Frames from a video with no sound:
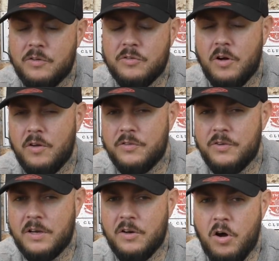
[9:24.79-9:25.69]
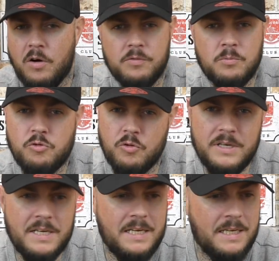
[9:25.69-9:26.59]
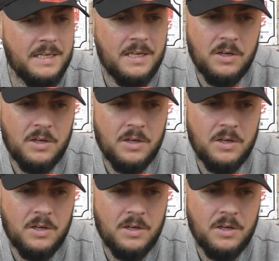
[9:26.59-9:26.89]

the start of the second half from Troy Deeney